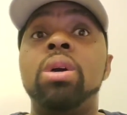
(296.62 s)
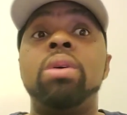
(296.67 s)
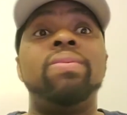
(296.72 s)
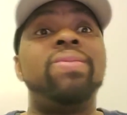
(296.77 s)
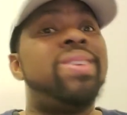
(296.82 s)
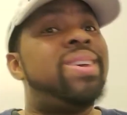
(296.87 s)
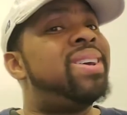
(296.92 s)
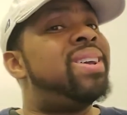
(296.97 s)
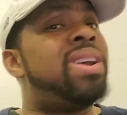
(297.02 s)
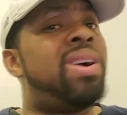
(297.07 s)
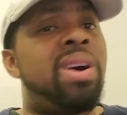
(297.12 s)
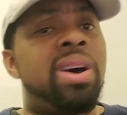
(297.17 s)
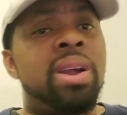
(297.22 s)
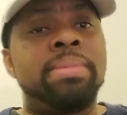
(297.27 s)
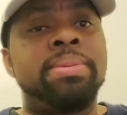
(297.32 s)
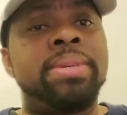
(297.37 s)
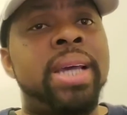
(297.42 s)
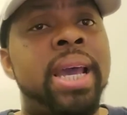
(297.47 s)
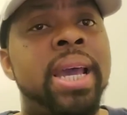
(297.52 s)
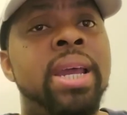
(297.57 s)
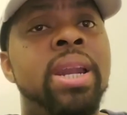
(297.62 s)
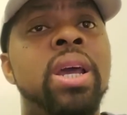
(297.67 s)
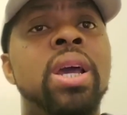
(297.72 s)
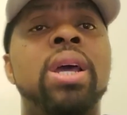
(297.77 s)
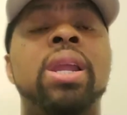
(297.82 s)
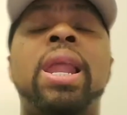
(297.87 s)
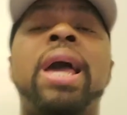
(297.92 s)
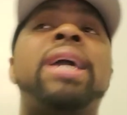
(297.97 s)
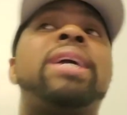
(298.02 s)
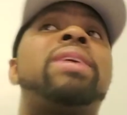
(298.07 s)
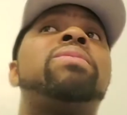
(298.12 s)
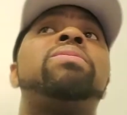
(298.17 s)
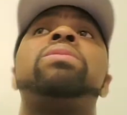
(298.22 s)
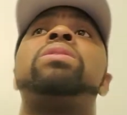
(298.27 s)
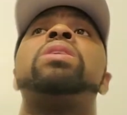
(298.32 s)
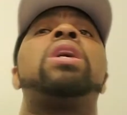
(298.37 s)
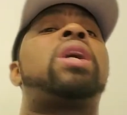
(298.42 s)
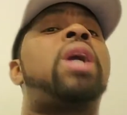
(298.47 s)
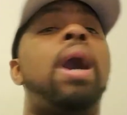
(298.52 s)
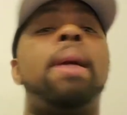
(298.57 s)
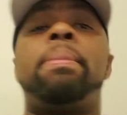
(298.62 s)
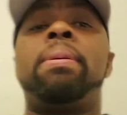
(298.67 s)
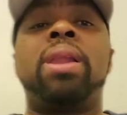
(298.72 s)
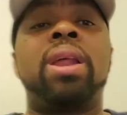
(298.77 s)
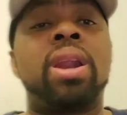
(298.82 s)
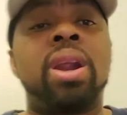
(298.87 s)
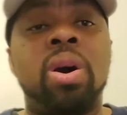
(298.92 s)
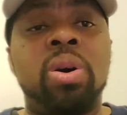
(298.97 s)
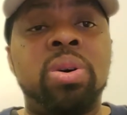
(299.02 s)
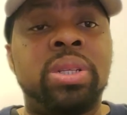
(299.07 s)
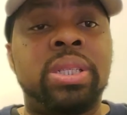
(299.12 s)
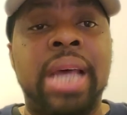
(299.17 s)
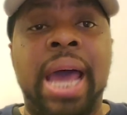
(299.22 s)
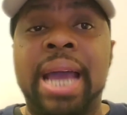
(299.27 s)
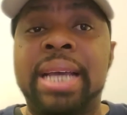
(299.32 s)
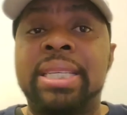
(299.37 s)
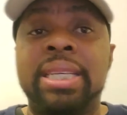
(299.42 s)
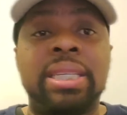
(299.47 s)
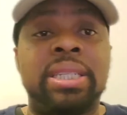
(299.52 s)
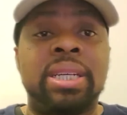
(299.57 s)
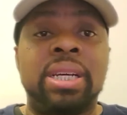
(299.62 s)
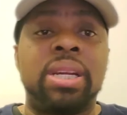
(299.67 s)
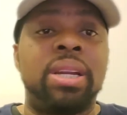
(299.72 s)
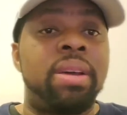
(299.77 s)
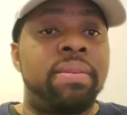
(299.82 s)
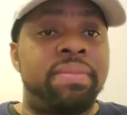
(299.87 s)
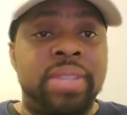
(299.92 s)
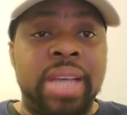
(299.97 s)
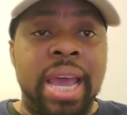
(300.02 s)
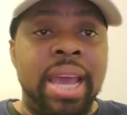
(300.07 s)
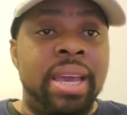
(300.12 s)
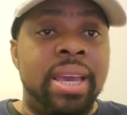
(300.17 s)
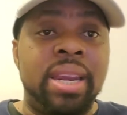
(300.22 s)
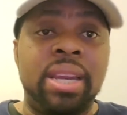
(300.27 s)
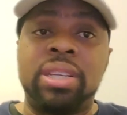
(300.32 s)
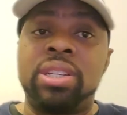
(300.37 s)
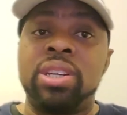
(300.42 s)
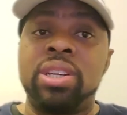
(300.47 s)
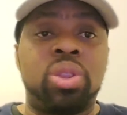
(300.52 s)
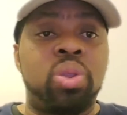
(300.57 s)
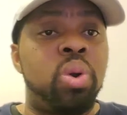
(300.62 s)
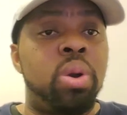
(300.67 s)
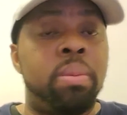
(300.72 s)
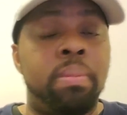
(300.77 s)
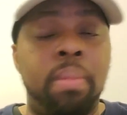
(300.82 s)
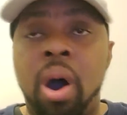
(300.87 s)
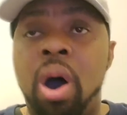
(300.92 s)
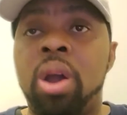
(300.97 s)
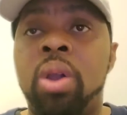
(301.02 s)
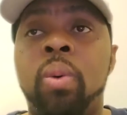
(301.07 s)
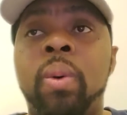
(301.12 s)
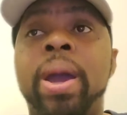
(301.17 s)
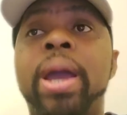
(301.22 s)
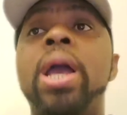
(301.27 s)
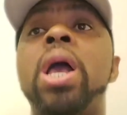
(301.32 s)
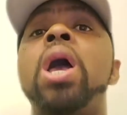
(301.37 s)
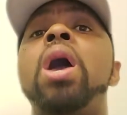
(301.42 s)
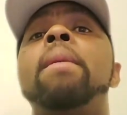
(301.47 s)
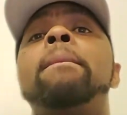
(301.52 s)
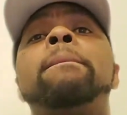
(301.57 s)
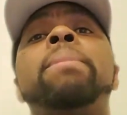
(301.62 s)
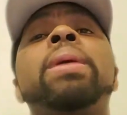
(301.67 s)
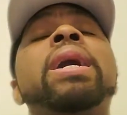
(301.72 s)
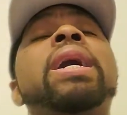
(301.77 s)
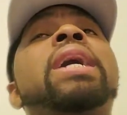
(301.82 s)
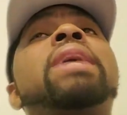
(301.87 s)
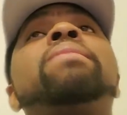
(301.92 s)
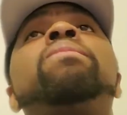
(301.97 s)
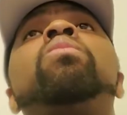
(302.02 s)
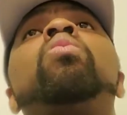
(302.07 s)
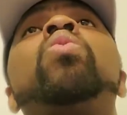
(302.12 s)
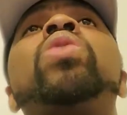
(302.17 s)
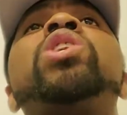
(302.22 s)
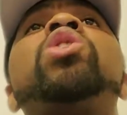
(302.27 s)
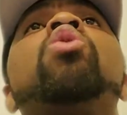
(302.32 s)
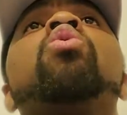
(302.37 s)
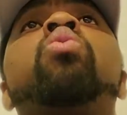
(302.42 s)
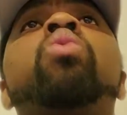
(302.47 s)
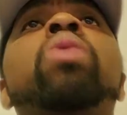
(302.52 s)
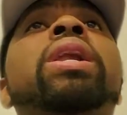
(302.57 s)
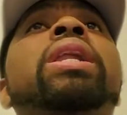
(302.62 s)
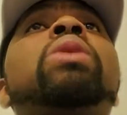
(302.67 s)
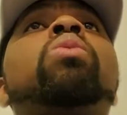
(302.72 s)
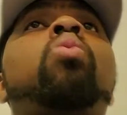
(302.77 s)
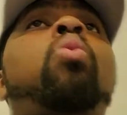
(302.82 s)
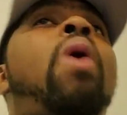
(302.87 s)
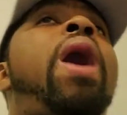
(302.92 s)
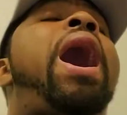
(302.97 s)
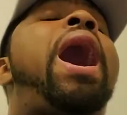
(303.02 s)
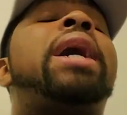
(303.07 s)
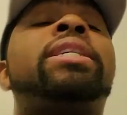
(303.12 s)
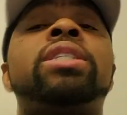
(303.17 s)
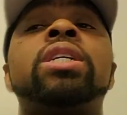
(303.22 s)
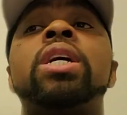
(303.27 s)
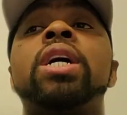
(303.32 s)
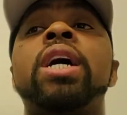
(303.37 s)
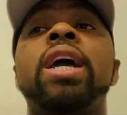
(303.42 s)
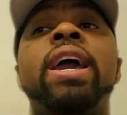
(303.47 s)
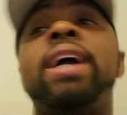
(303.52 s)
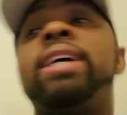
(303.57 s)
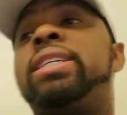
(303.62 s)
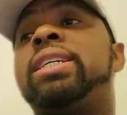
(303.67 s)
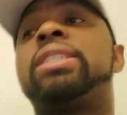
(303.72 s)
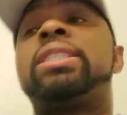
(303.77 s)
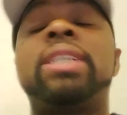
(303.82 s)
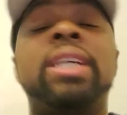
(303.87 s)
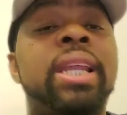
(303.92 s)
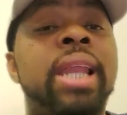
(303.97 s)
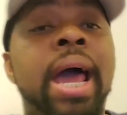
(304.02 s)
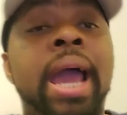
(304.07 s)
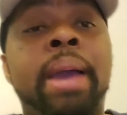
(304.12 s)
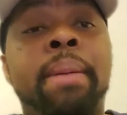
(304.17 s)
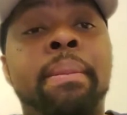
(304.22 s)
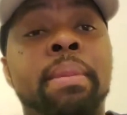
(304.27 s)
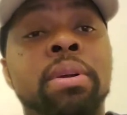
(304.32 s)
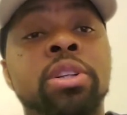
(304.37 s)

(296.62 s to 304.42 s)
You know what I'm saying? Like a couple of those sacks he shouldn't have taken. He should have threw the ball away. But when you really watch, it just seemed like